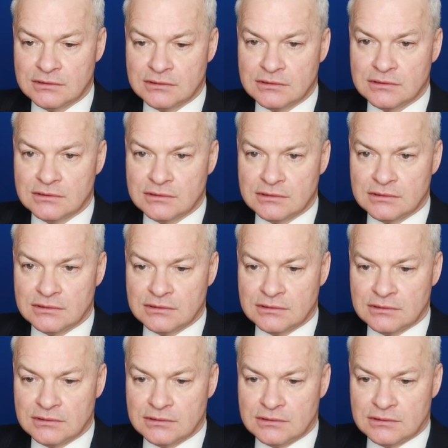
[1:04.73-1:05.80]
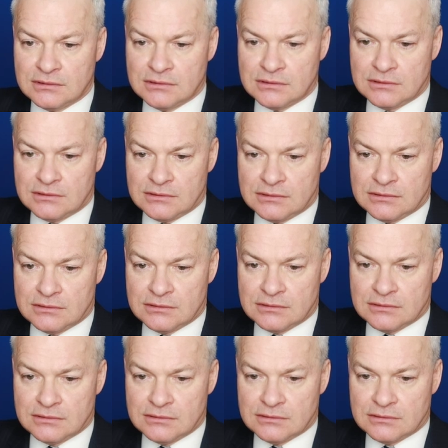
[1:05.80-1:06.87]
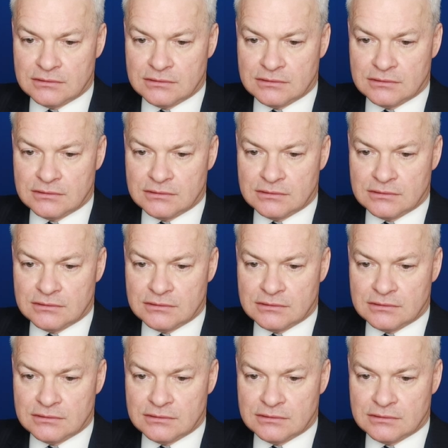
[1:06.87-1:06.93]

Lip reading: Nothing is said.